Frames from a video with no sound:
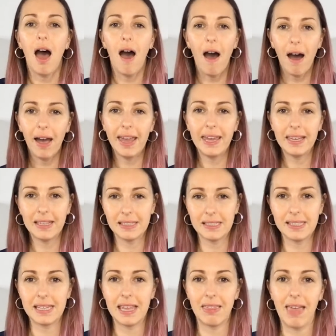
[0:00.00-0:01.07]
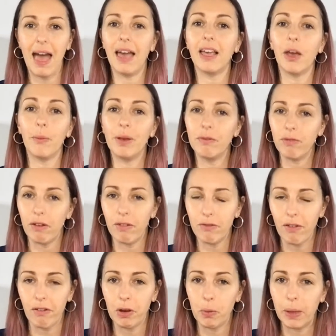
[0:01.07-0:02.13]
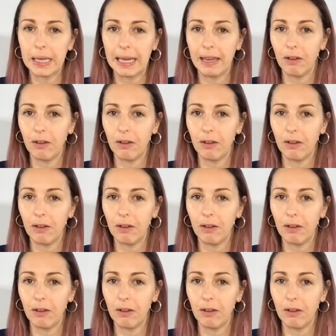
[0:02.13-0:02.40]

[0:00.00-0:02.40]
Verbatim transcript: I can see that going very, very quickly.